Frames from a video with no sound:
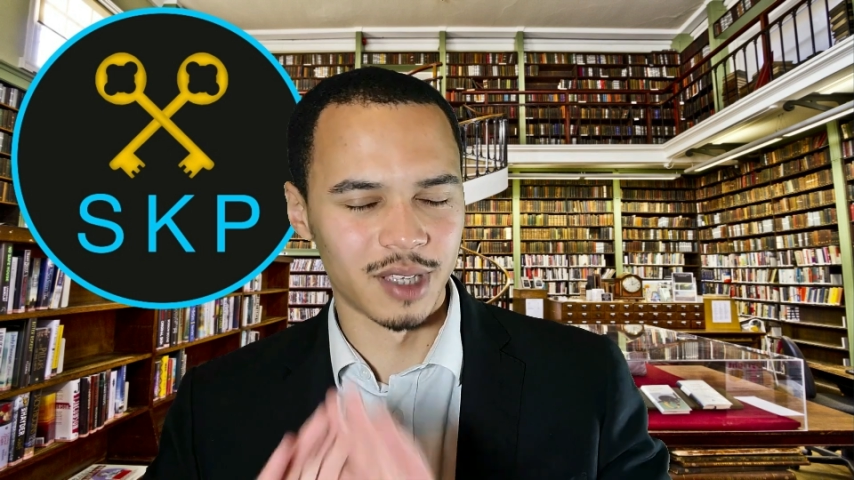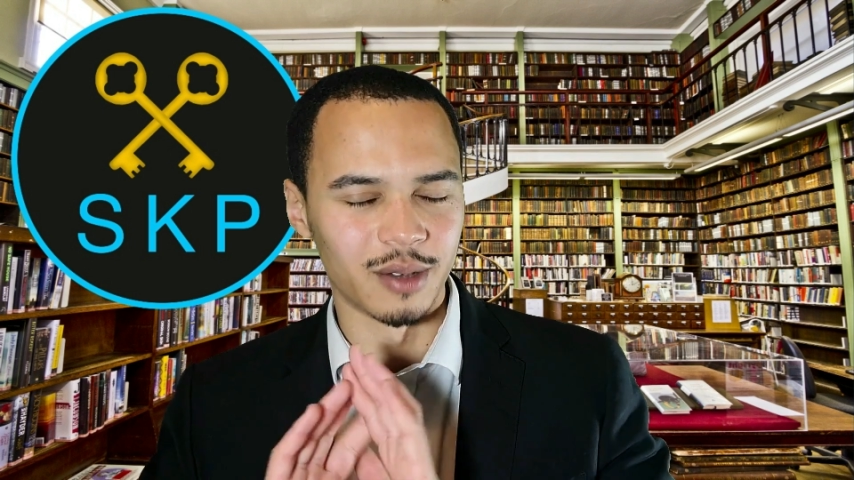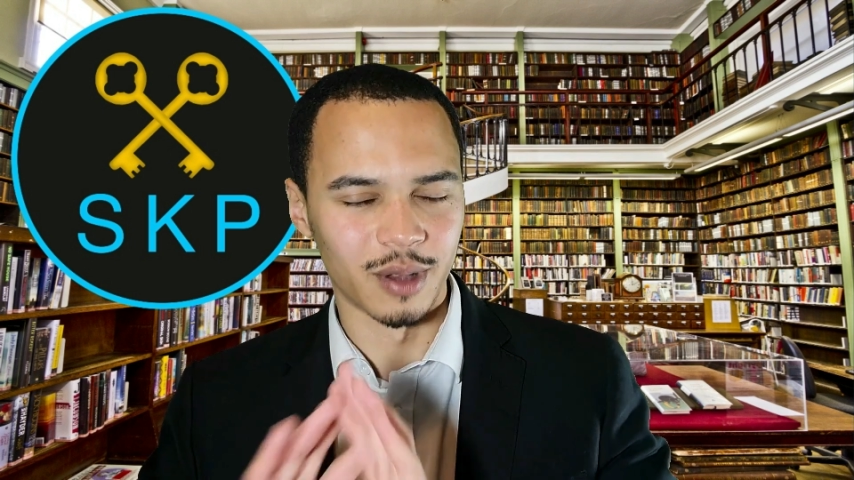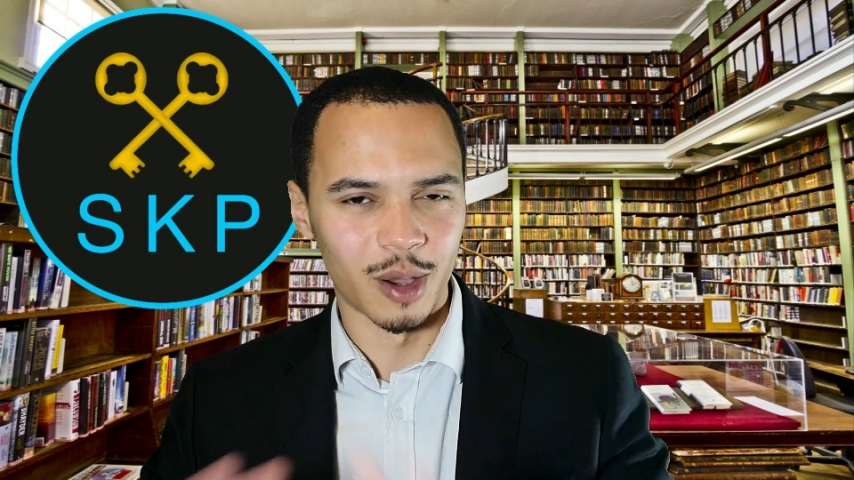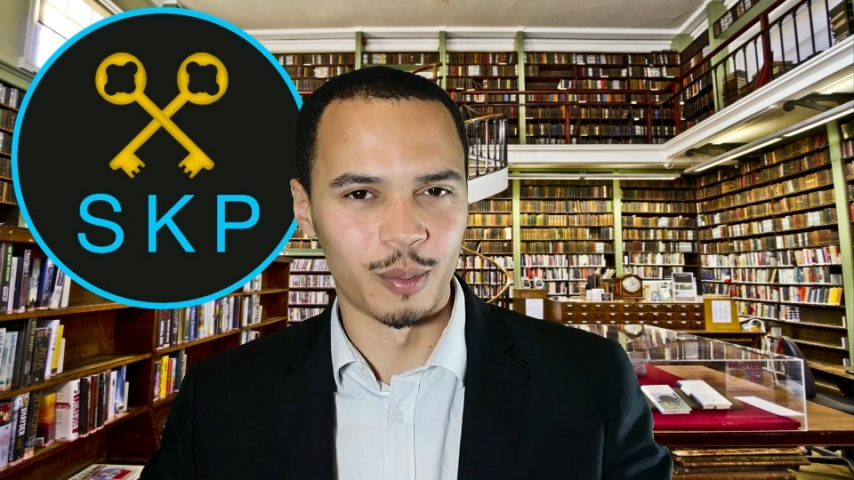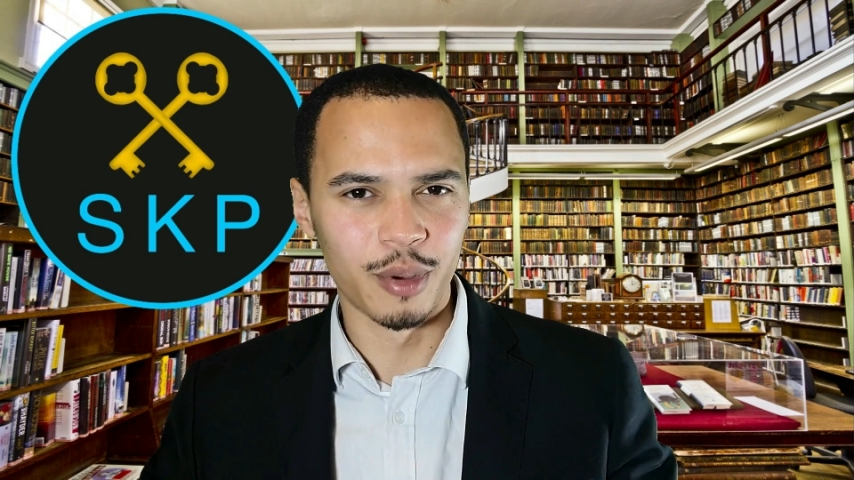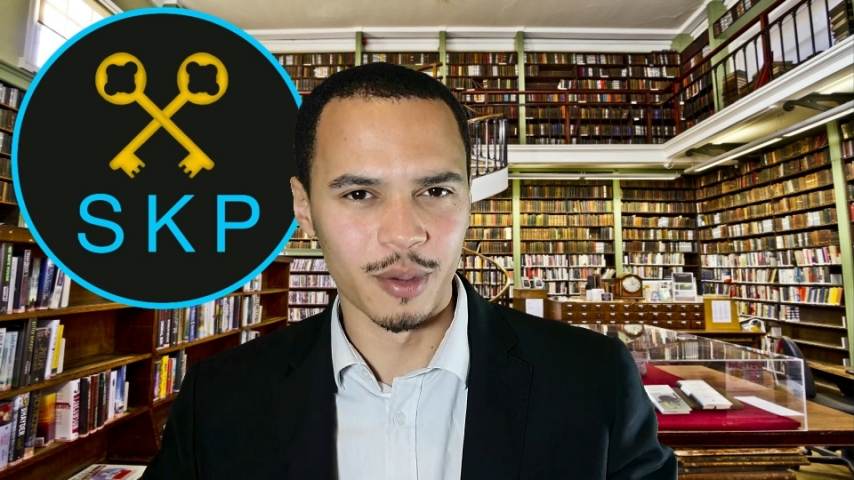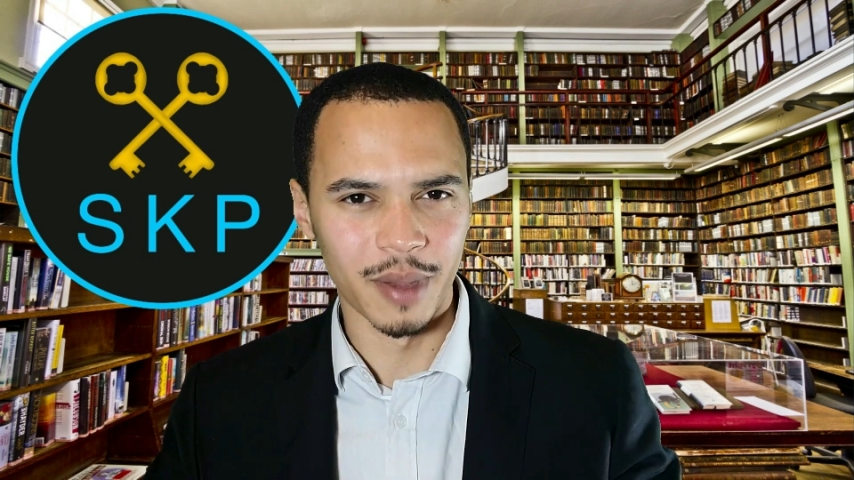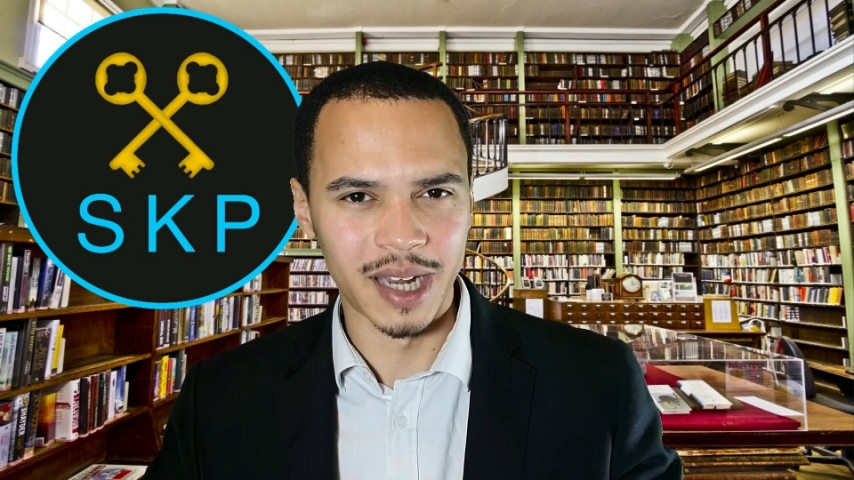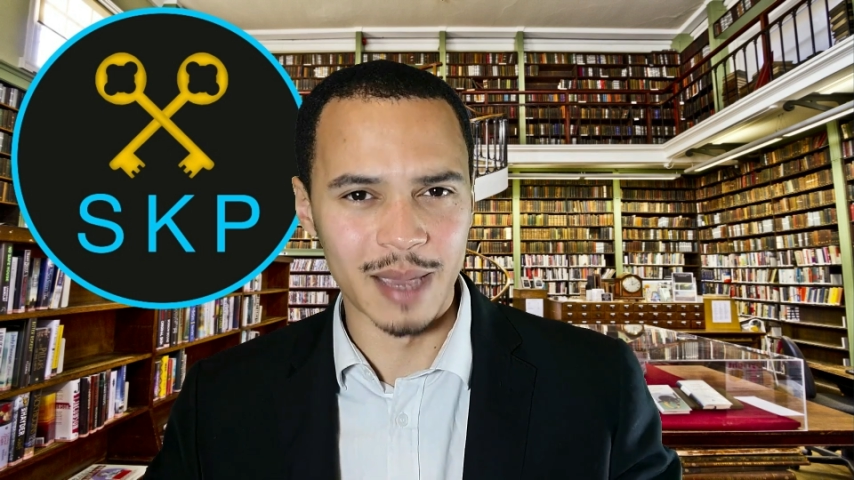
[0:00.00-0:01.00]
I'll
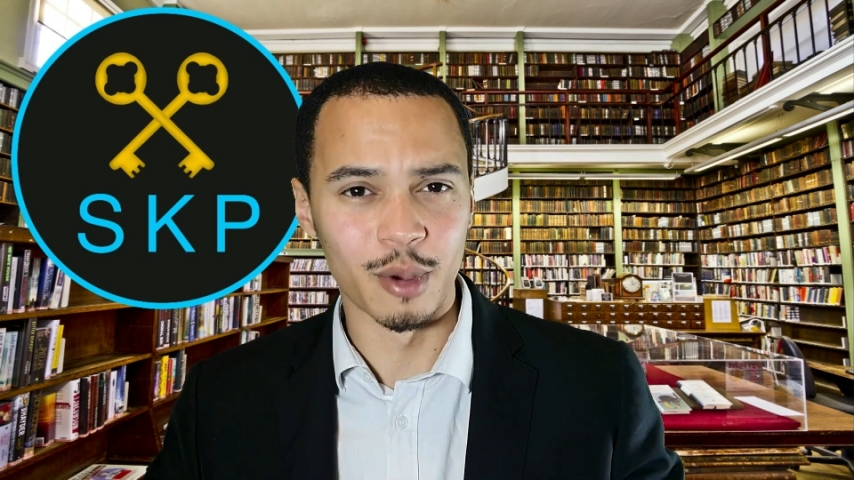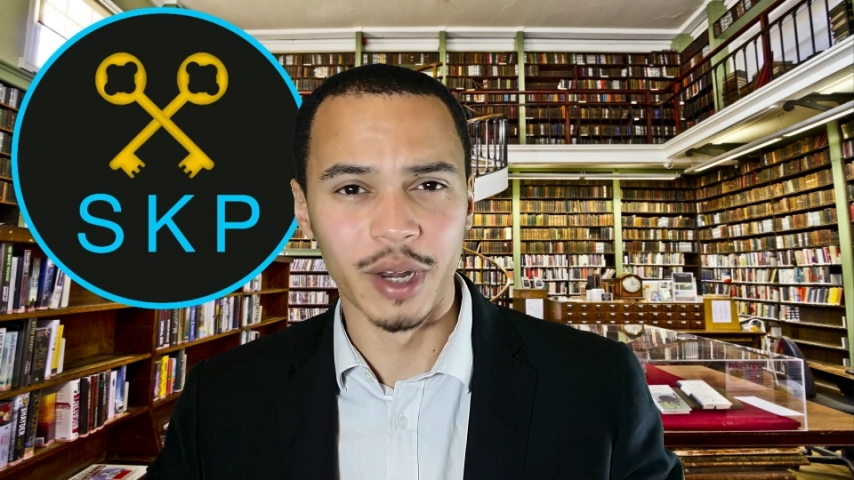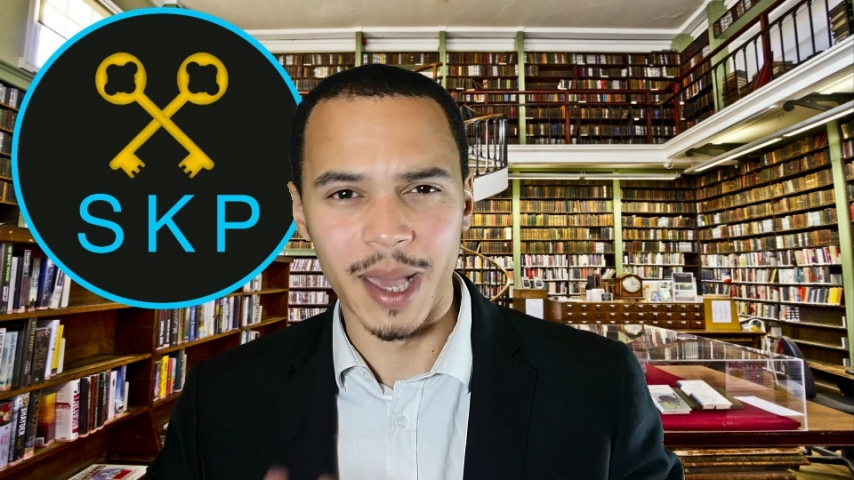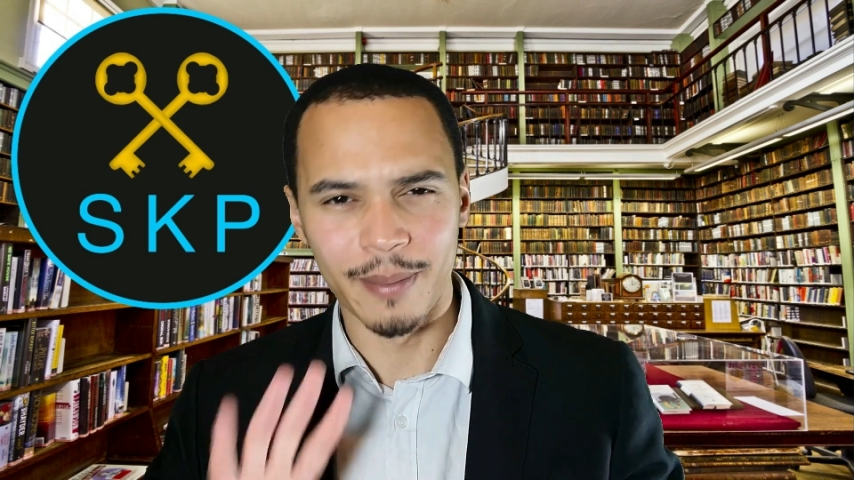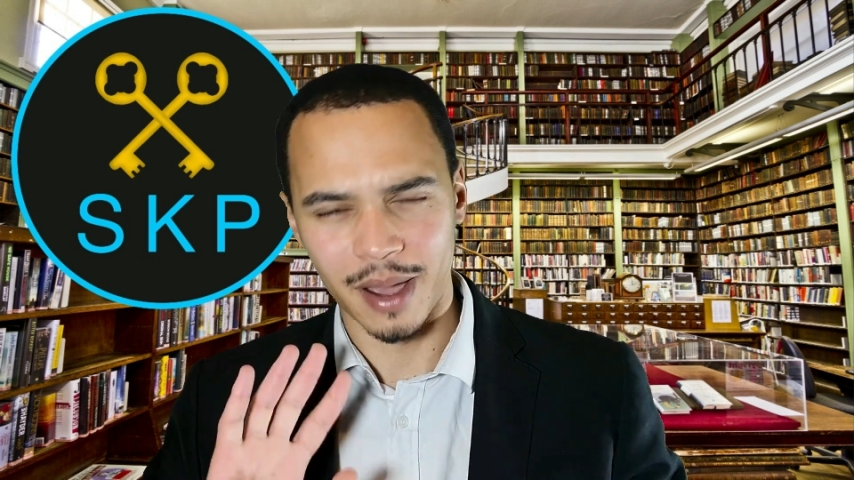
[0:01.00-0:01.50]
put my name on it,